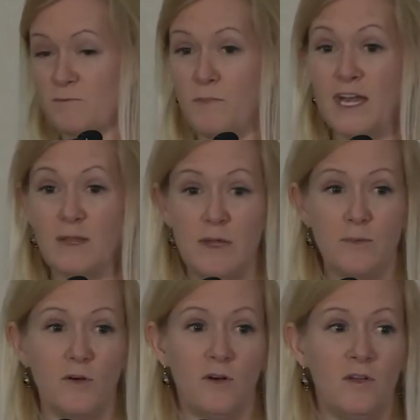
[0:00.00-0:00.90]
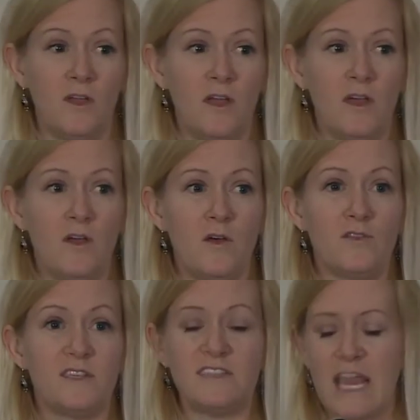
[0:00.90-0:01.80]
Many people,
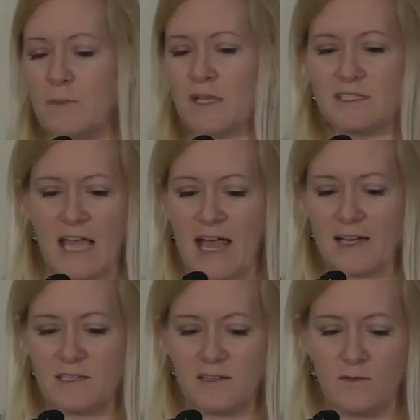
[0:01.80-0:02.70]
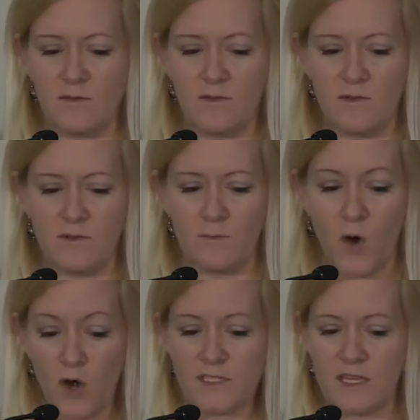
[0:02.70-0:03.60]
the same exact
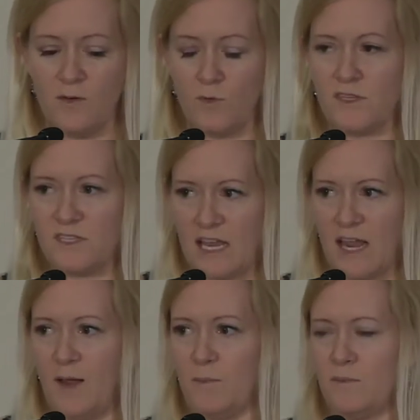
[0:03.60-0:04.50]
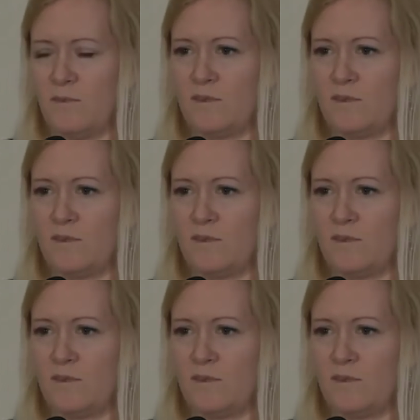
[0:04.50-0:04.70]
person with the same,